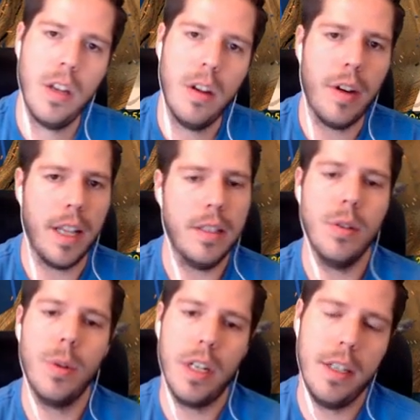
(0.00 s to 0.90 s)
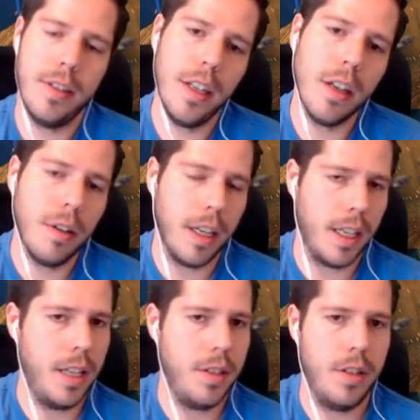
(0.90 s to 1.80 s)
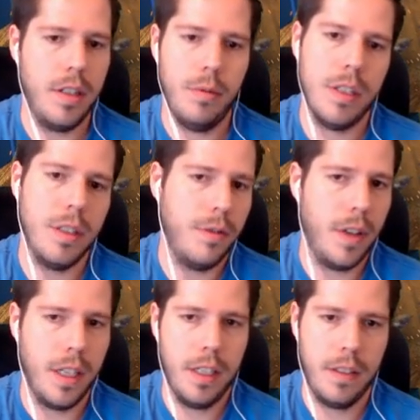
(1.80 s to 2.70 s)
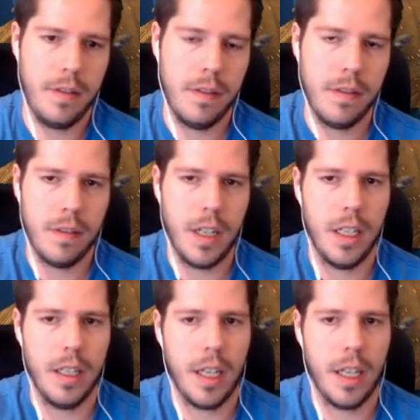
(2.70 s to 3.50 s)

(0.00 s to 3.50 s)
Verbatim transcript: All right, so we're gonna see a great catcher, which is fine, right?